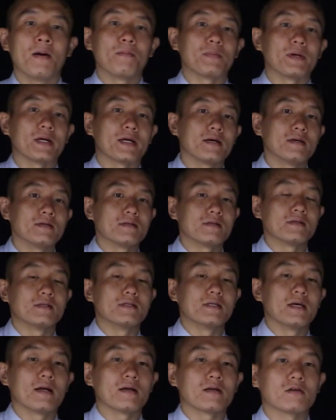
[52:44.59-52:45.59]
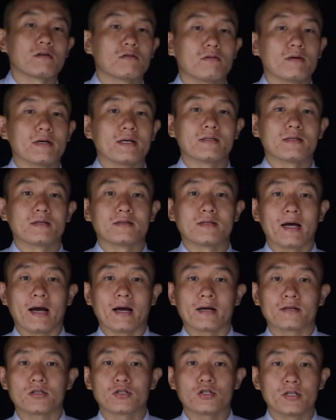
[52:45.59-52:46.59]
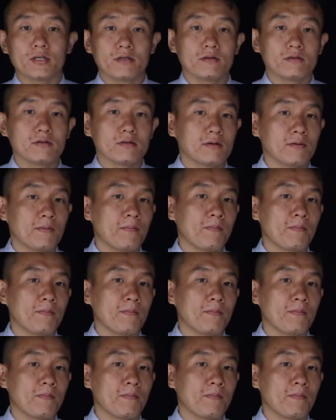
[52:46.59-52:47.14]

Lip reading: because debt creates a tax shield.